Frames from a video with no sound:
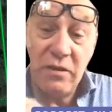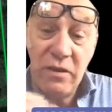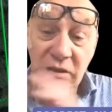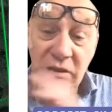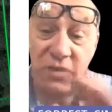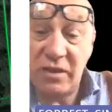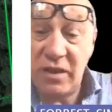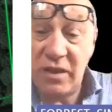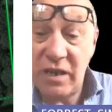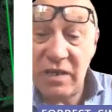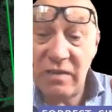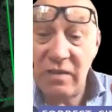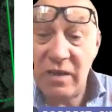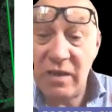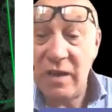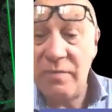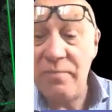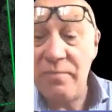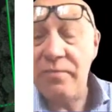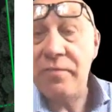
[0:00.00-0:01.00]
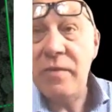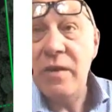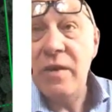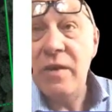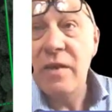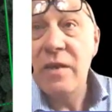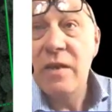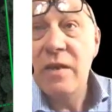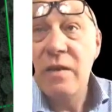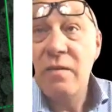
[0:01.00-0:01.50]
it you can see
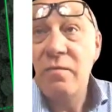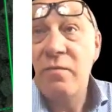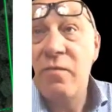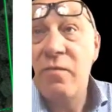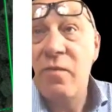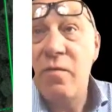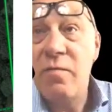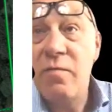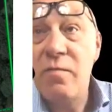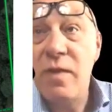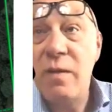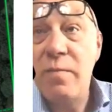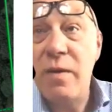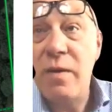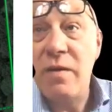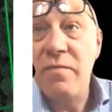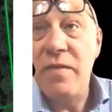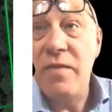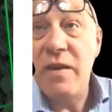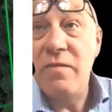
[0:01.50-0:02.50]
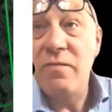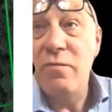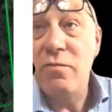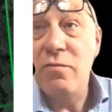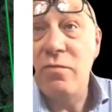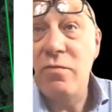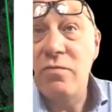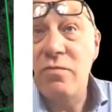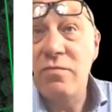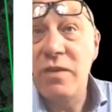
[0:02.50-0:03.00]
from above there
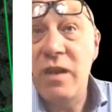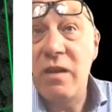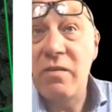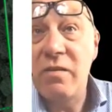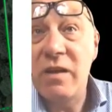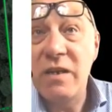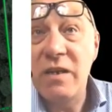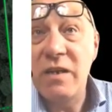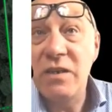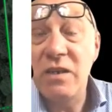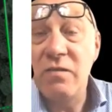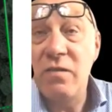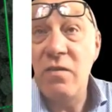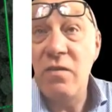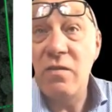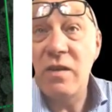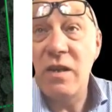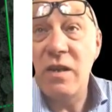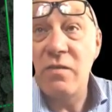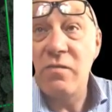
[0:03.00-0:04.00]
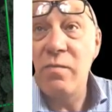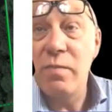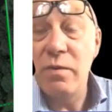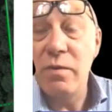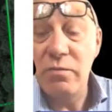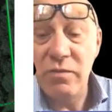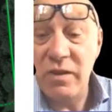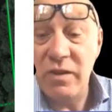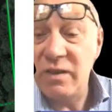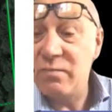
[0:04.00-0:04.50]
for the location of our current
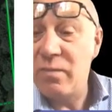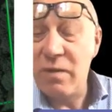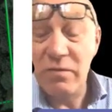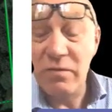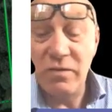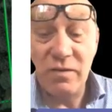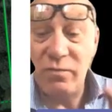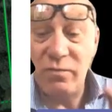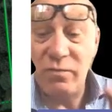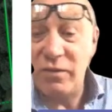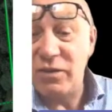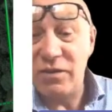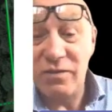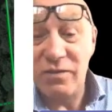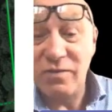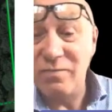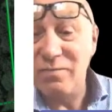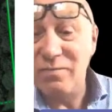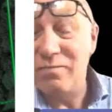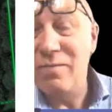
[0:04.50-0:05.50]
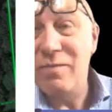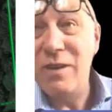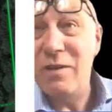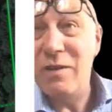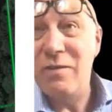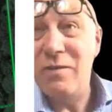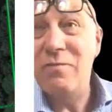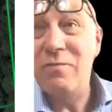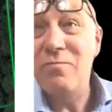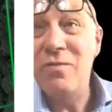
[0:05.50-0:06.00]
buildings, most of which
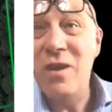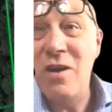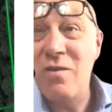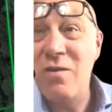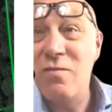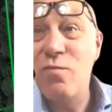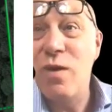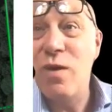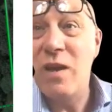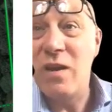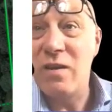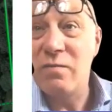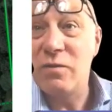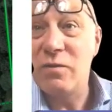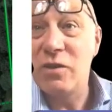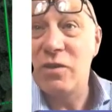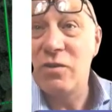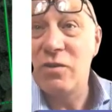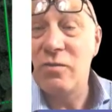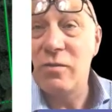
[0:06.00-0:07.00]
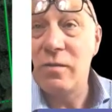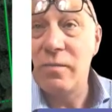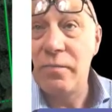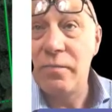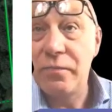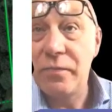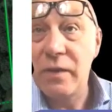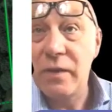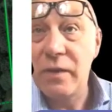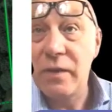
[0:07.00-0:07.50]
you'll know well, I'm sure.
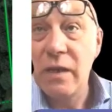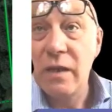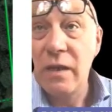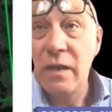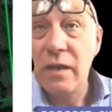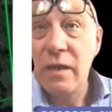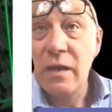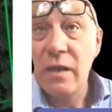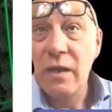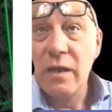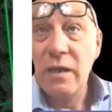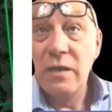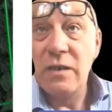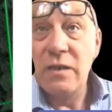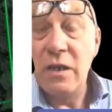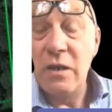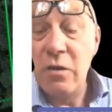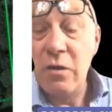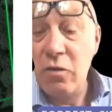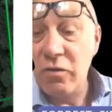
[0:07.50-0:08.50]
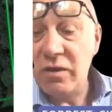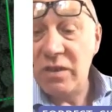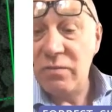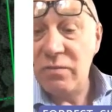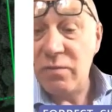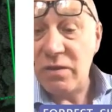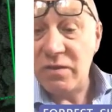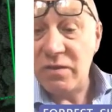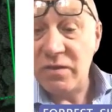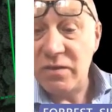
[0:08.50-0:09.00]
So it looks
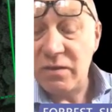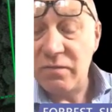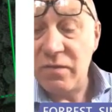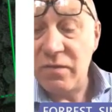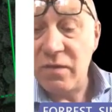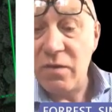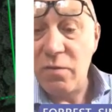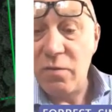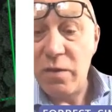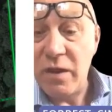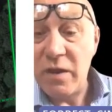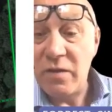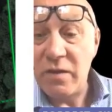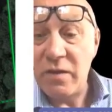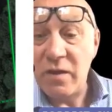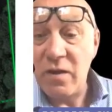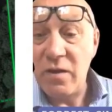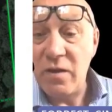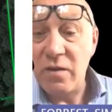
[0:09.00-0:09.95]
to us as the following are the